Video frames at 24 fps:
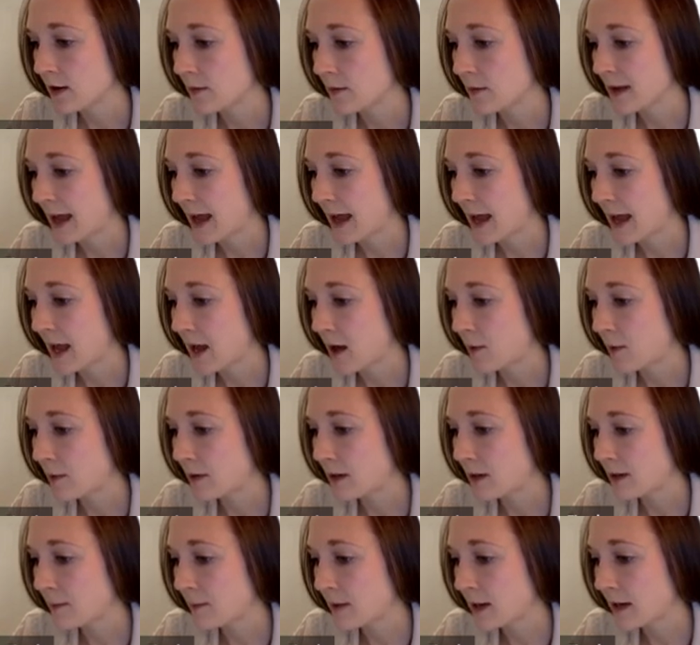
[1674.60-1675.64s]
But how
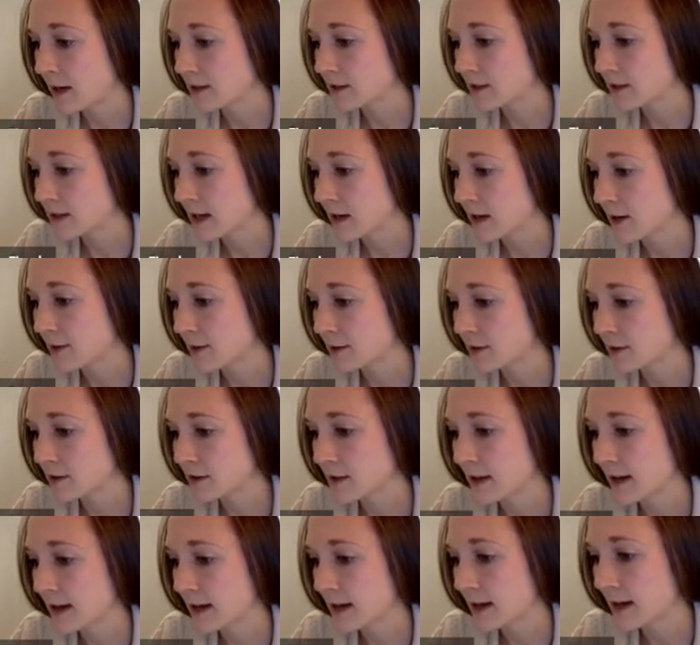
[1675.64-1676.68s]
many pascals is
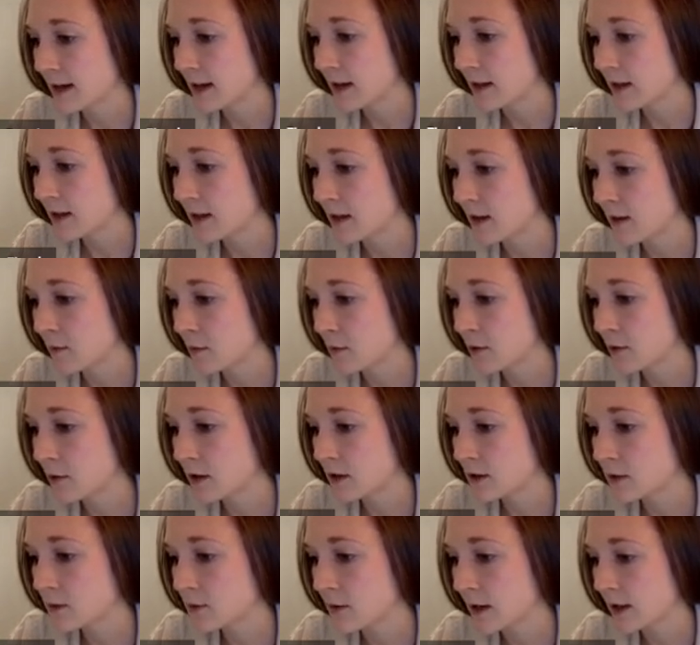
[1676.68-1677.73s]
that? And the number
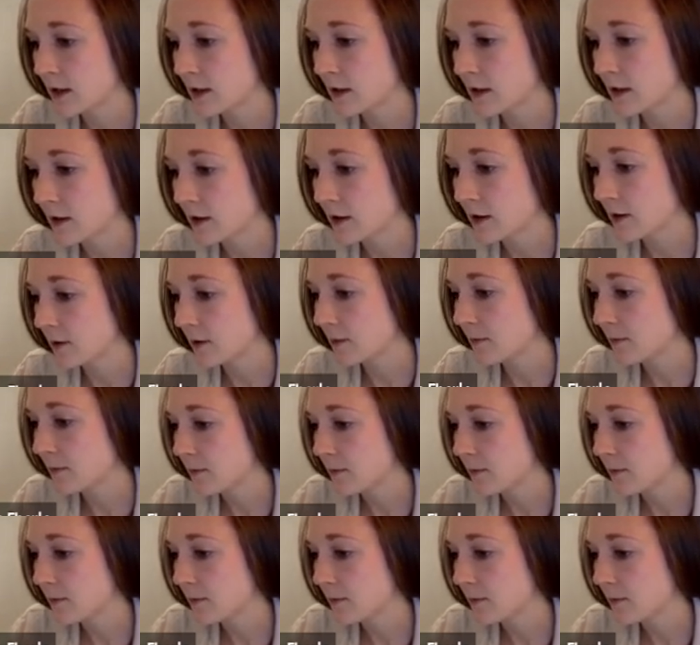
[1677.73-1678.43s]
is right there,